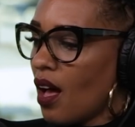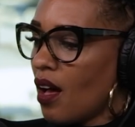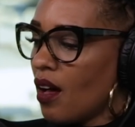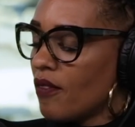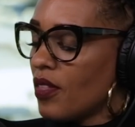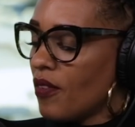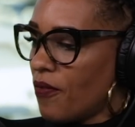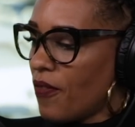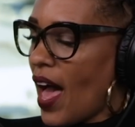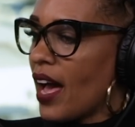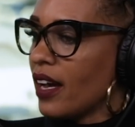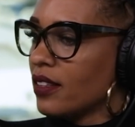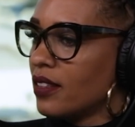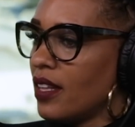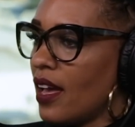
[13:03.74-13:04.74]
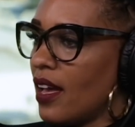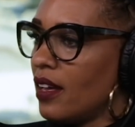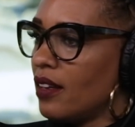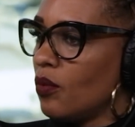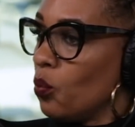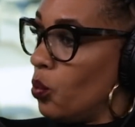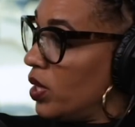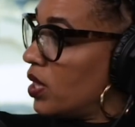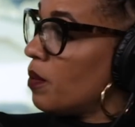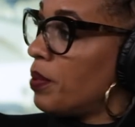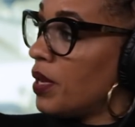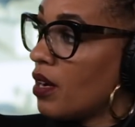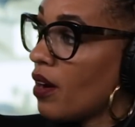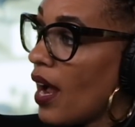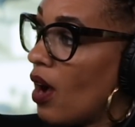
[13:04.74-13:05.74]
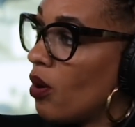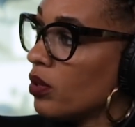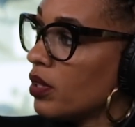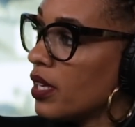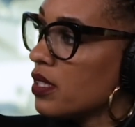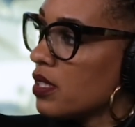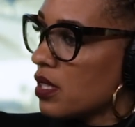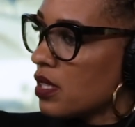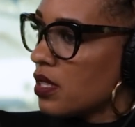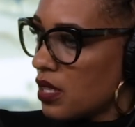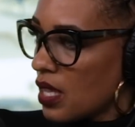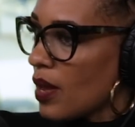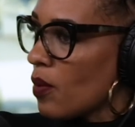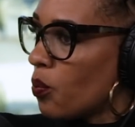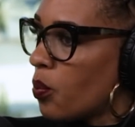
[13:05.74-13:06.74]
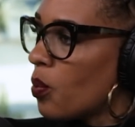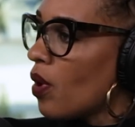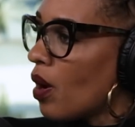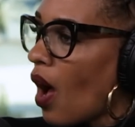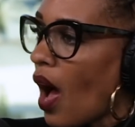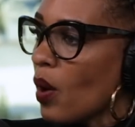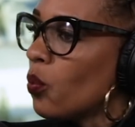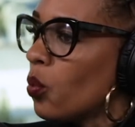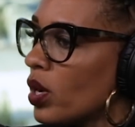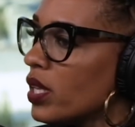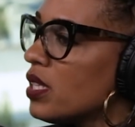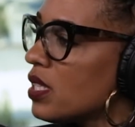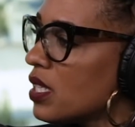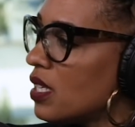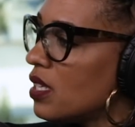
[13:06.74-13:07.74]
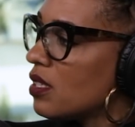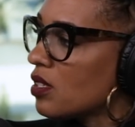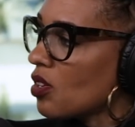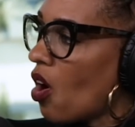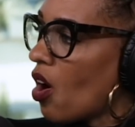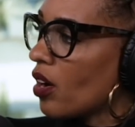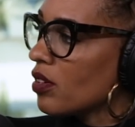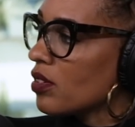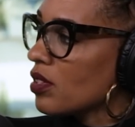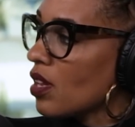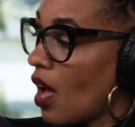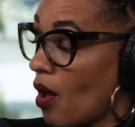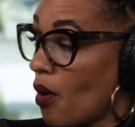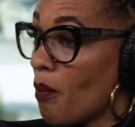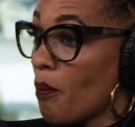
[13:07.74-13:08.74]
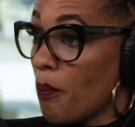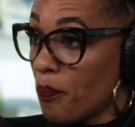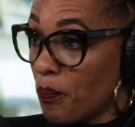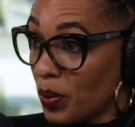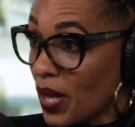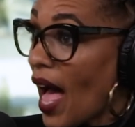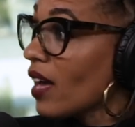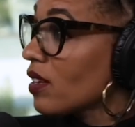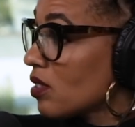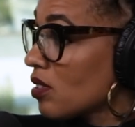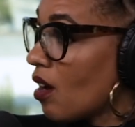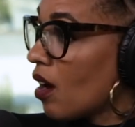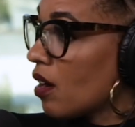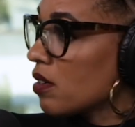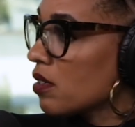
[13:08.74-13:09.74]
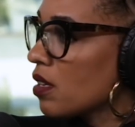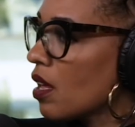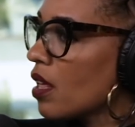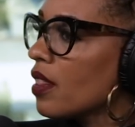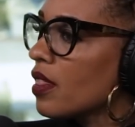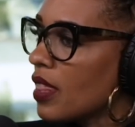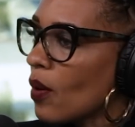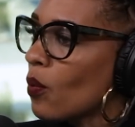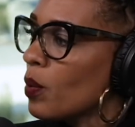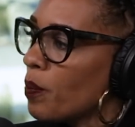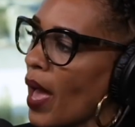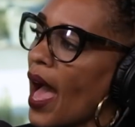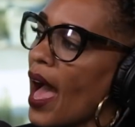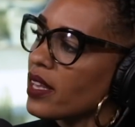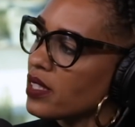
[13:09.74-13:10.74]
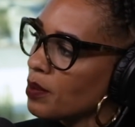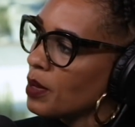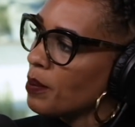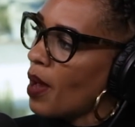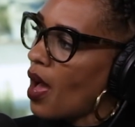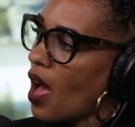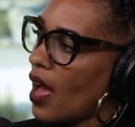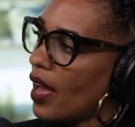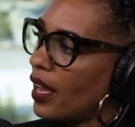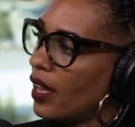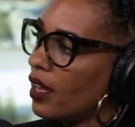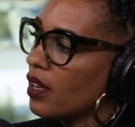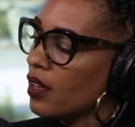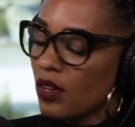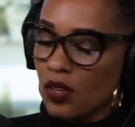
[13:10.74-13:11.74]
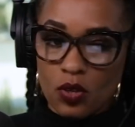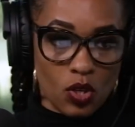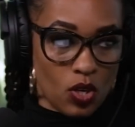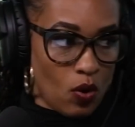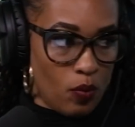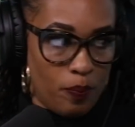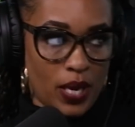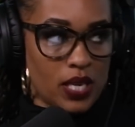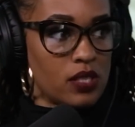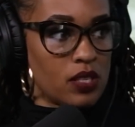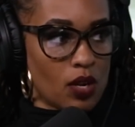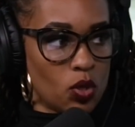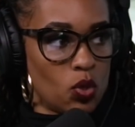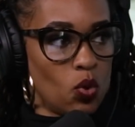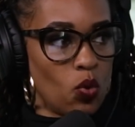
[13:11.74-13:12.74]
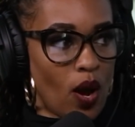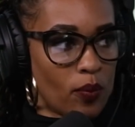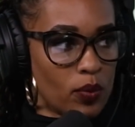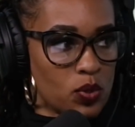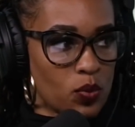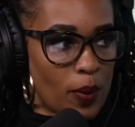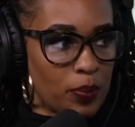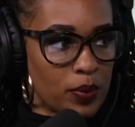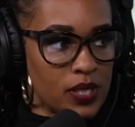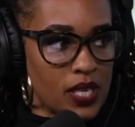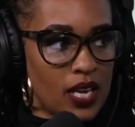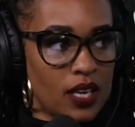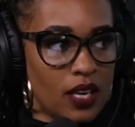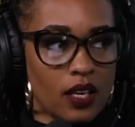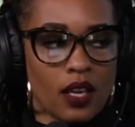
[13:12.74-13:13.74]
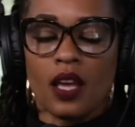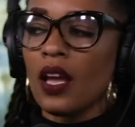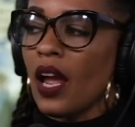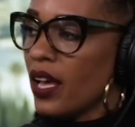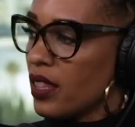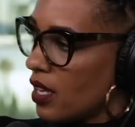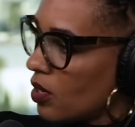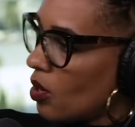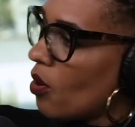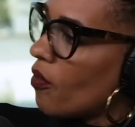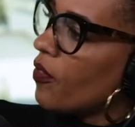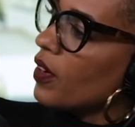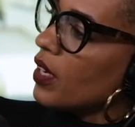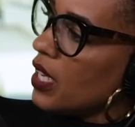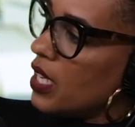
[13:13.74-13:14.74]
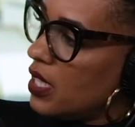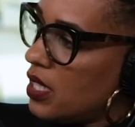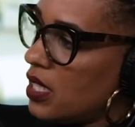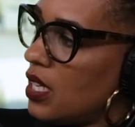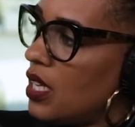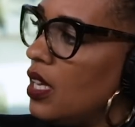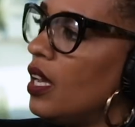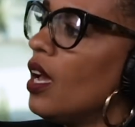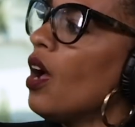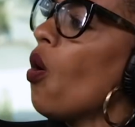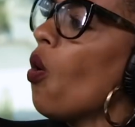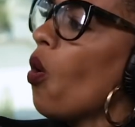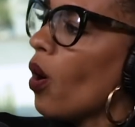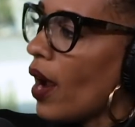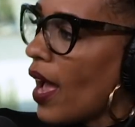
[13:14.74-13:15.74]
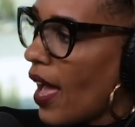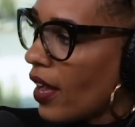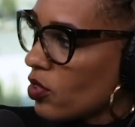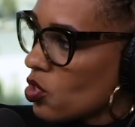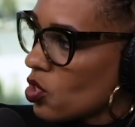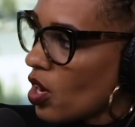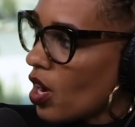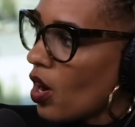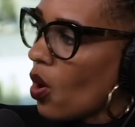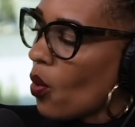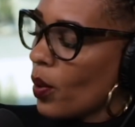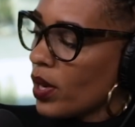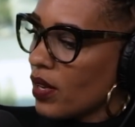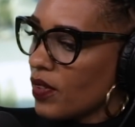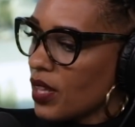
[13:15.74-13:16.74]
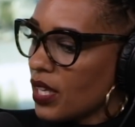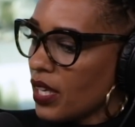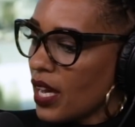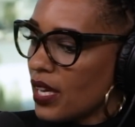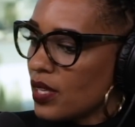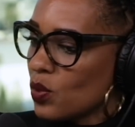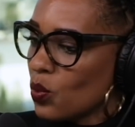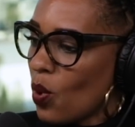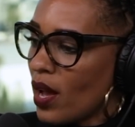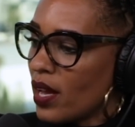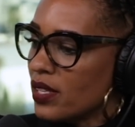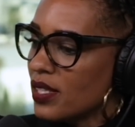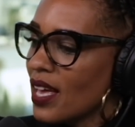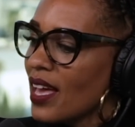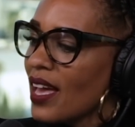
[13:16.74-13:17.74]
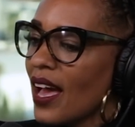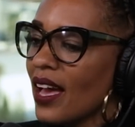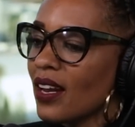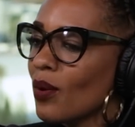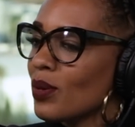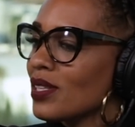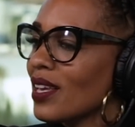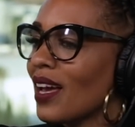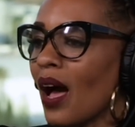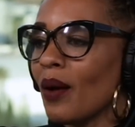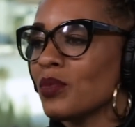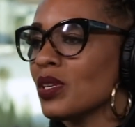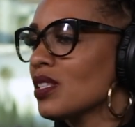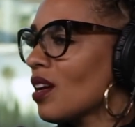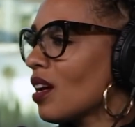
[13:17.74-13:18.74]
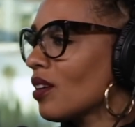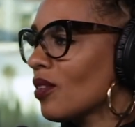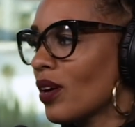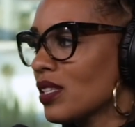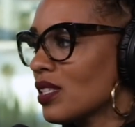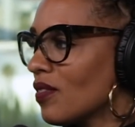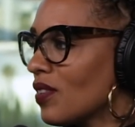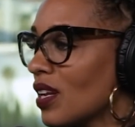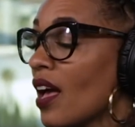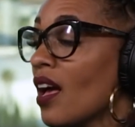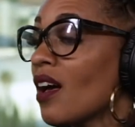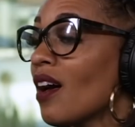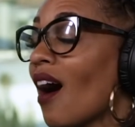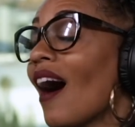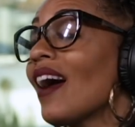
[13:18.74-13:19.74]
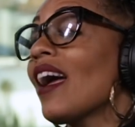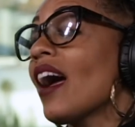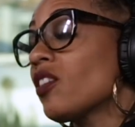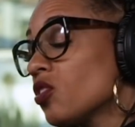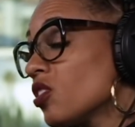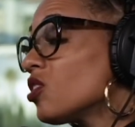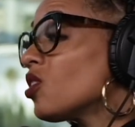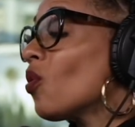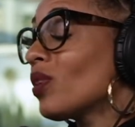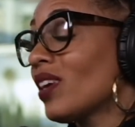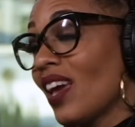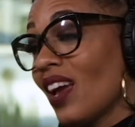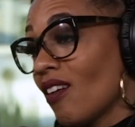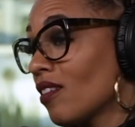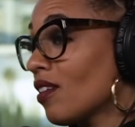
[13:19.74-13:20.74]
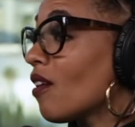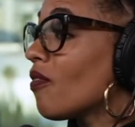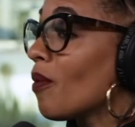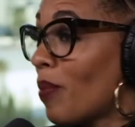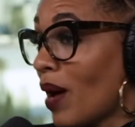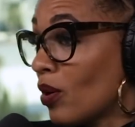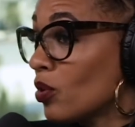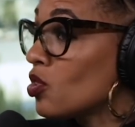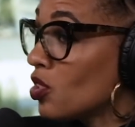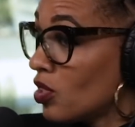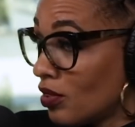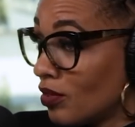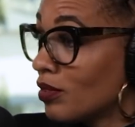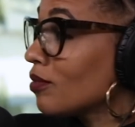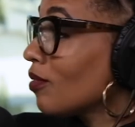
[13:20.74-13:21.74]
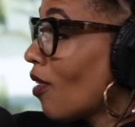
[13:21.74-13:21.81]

of the fact that with the bigger outlets, they I would see stars, black stars that would pass me by. Oh yeah. You know, based on who I was representing and then go for ET or extra or whatever the case was. And I was like, I'm just not aggressive and I actually don't care enough about you,